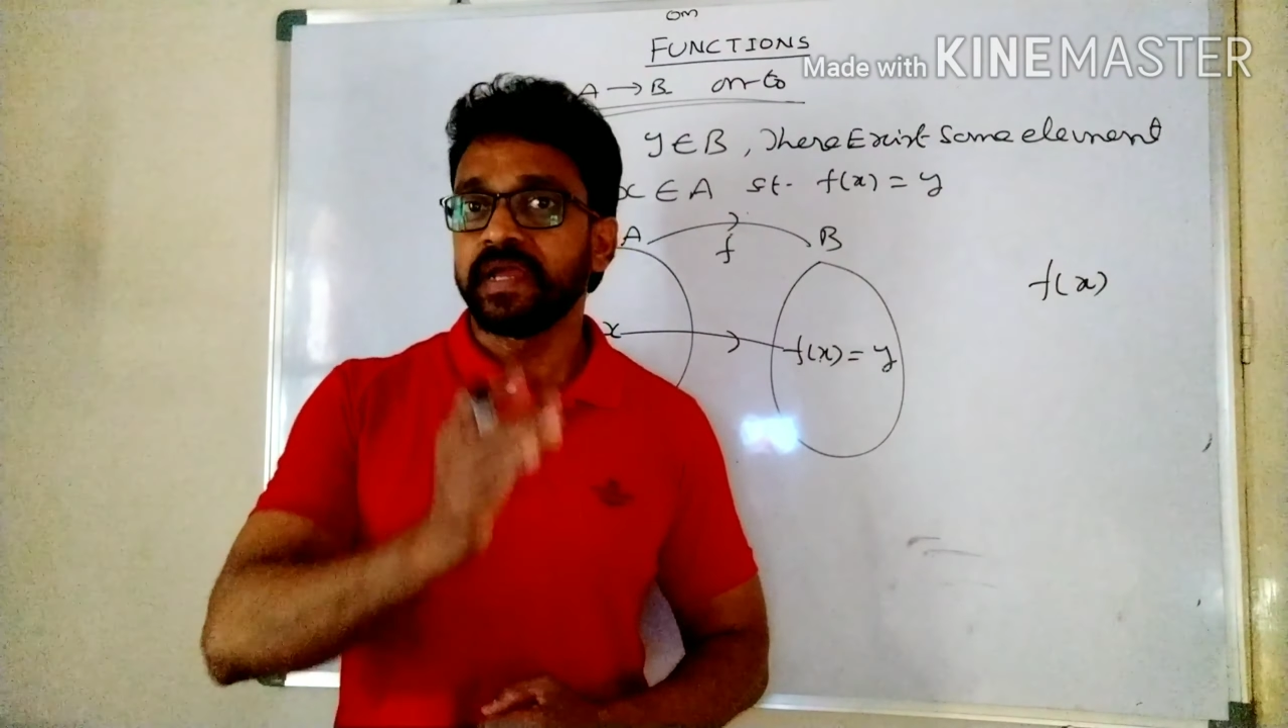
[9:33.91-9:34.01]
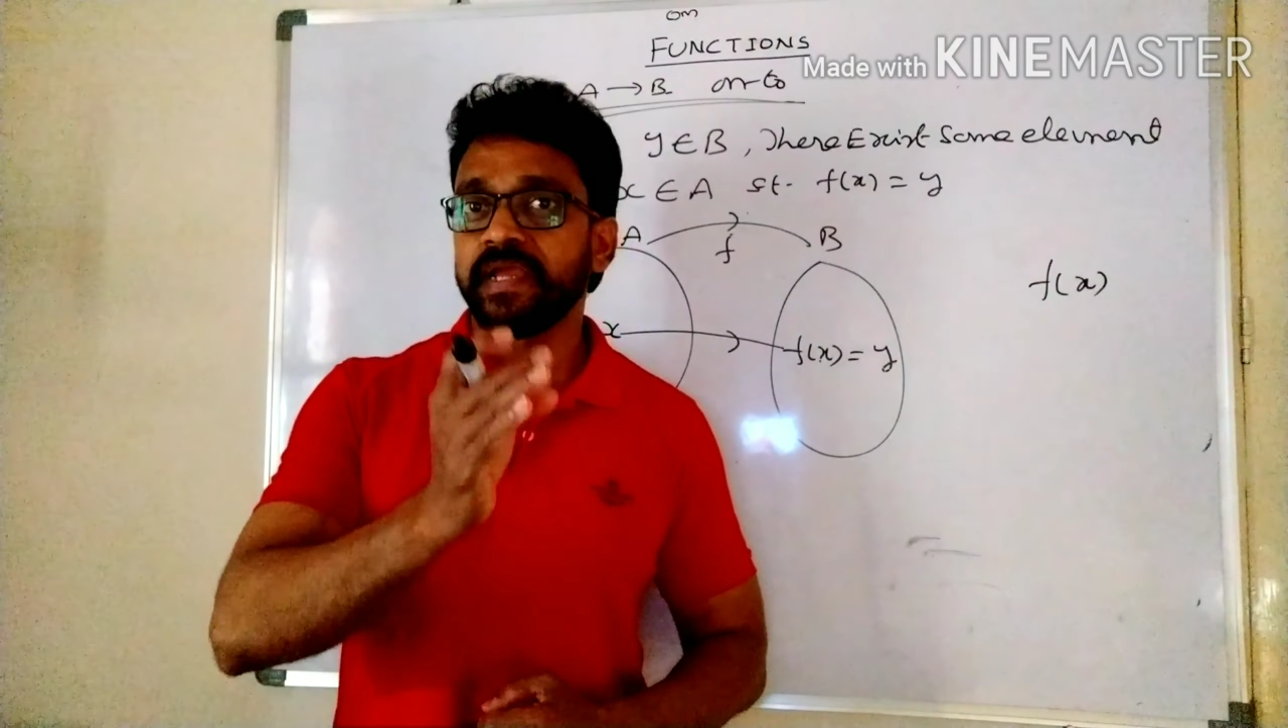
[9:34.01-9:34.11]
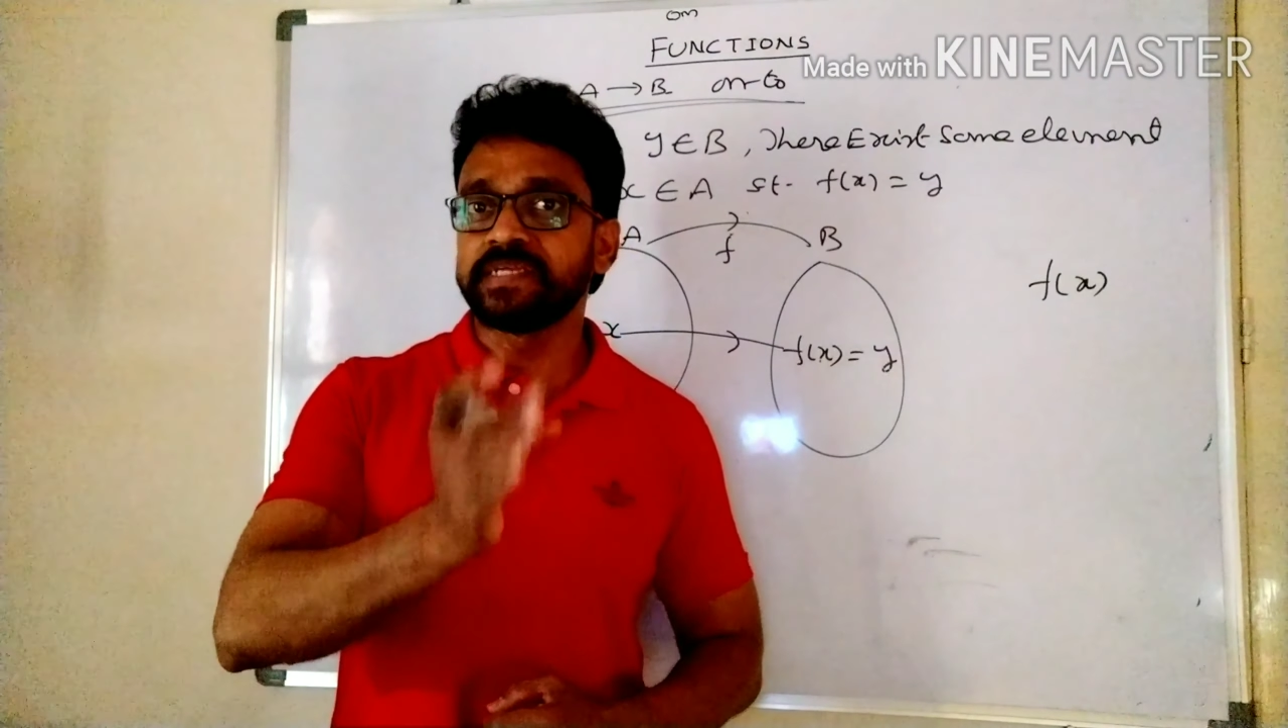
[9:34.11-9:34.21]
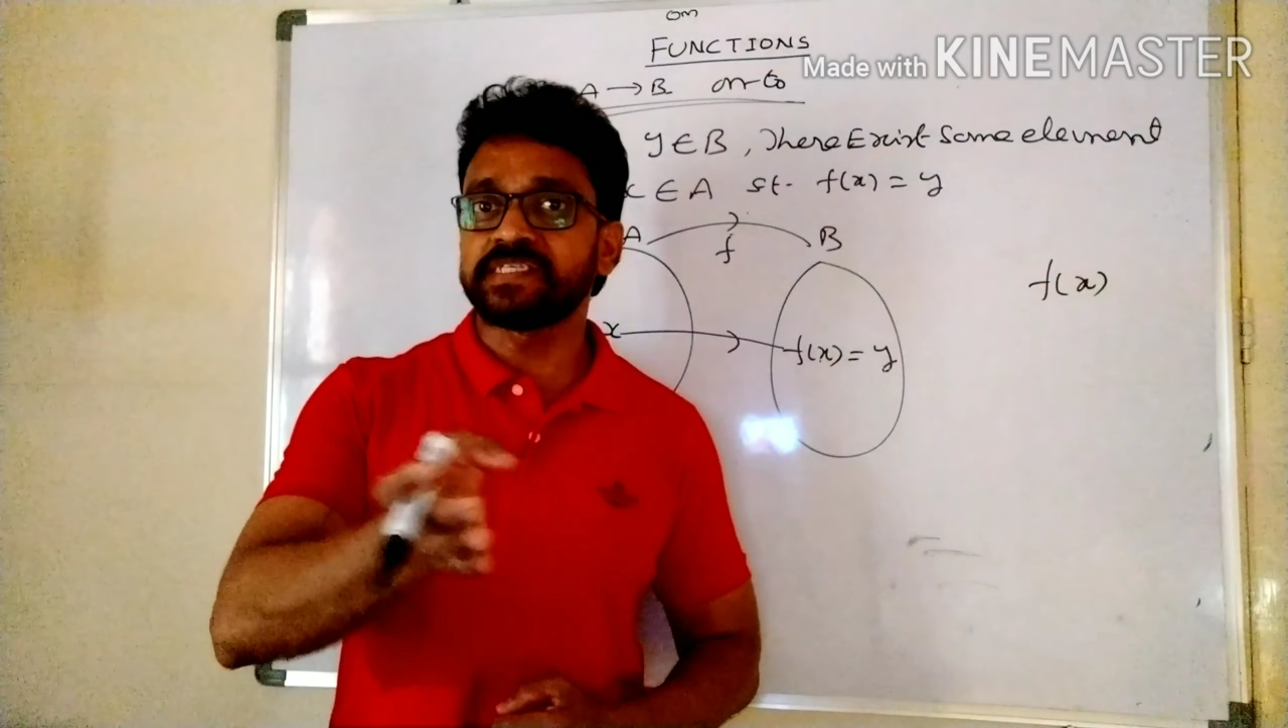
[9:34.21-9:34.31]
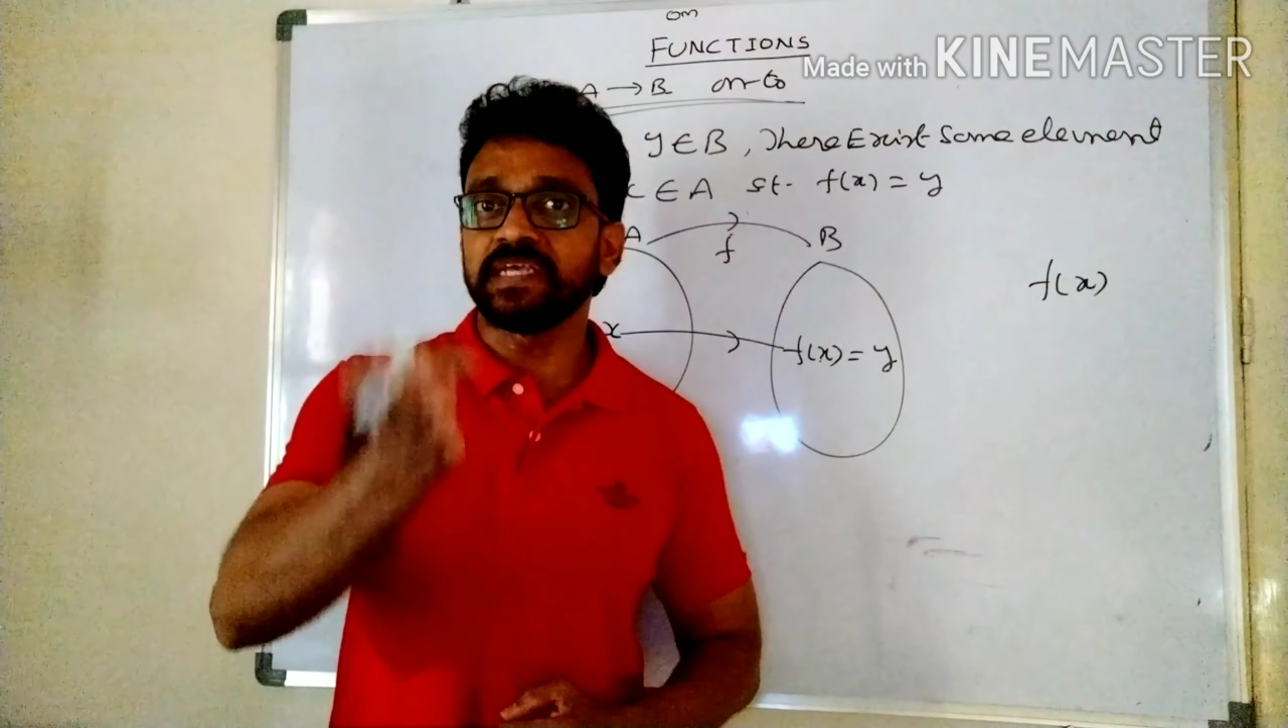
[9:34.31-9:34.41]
Its